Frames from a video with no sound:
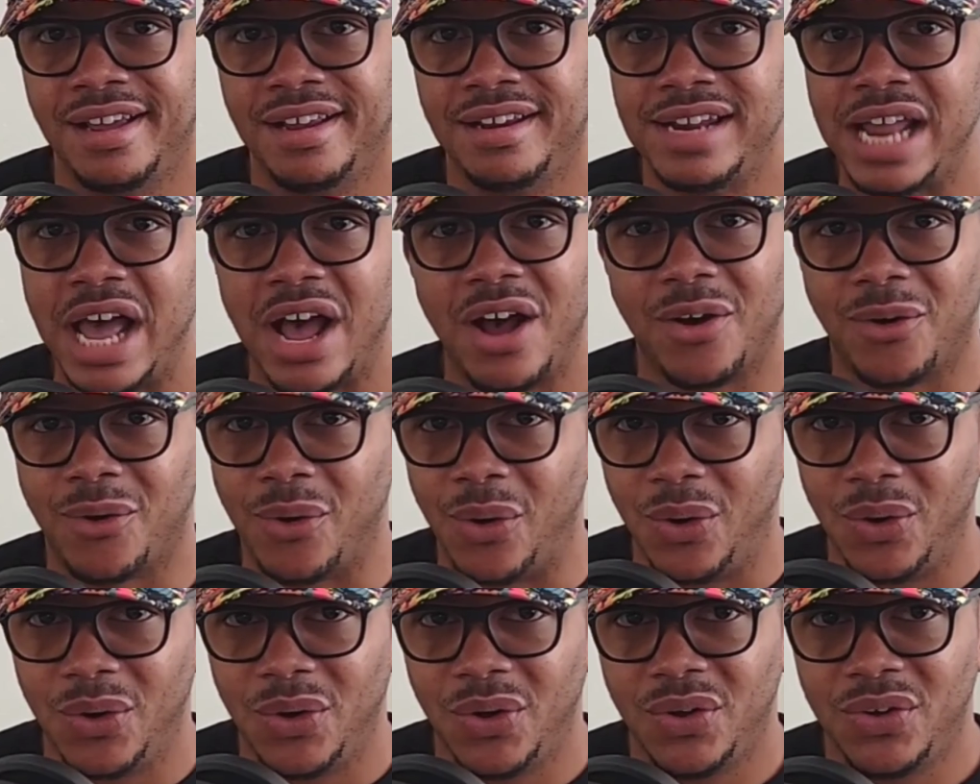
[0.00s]

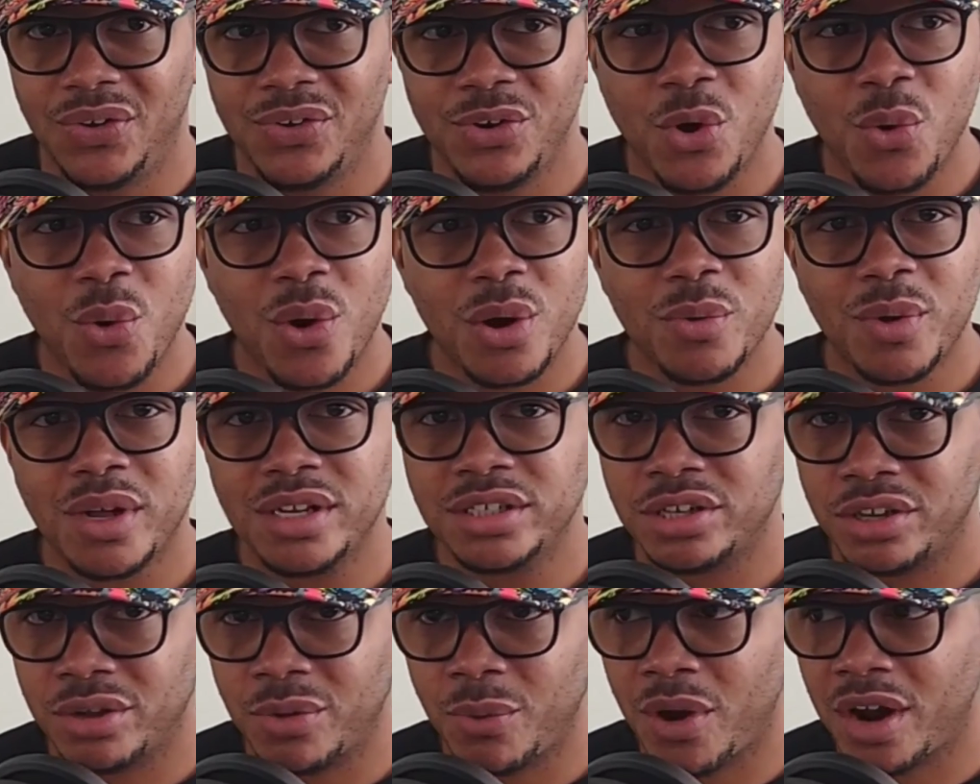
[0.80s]
No. No one
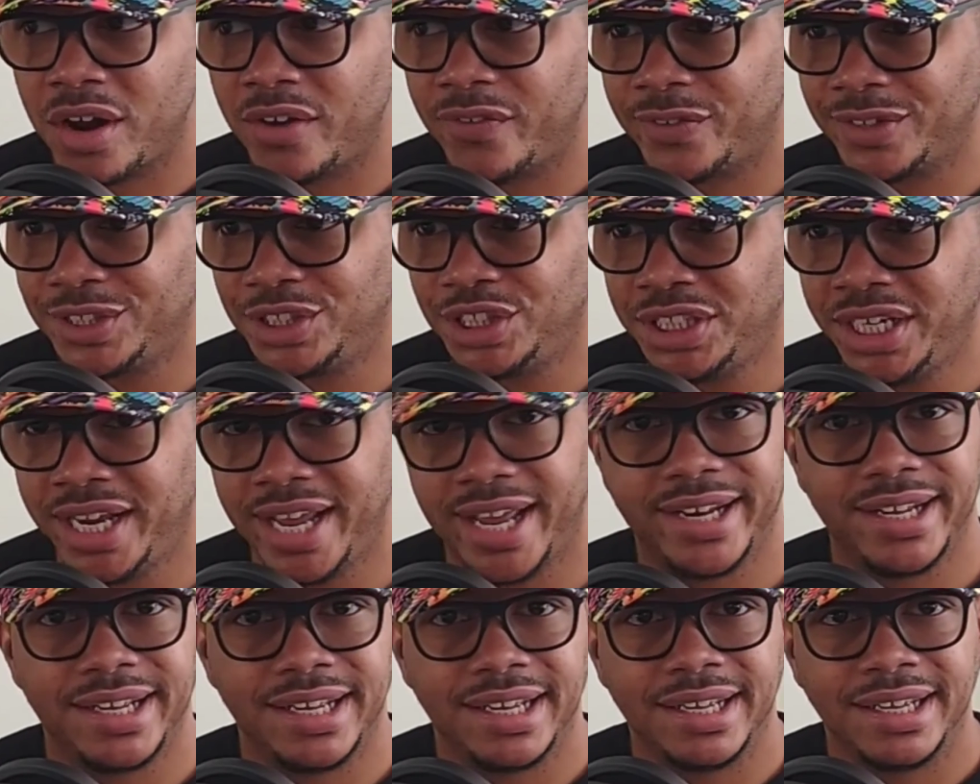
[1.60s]
wants to work for
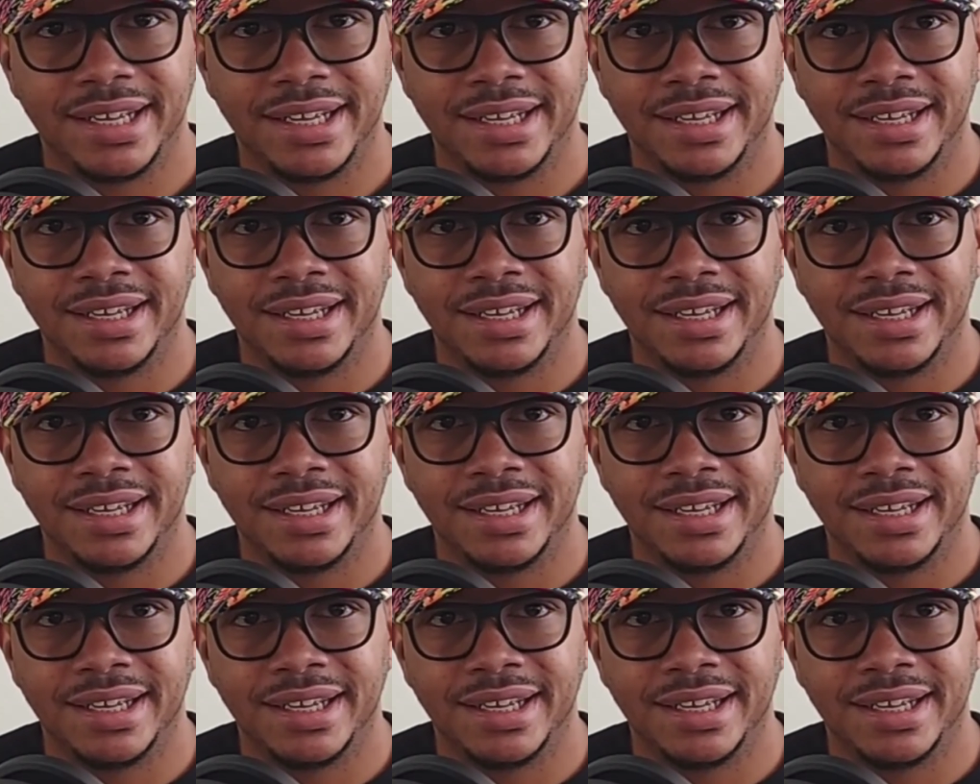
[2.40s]
shit.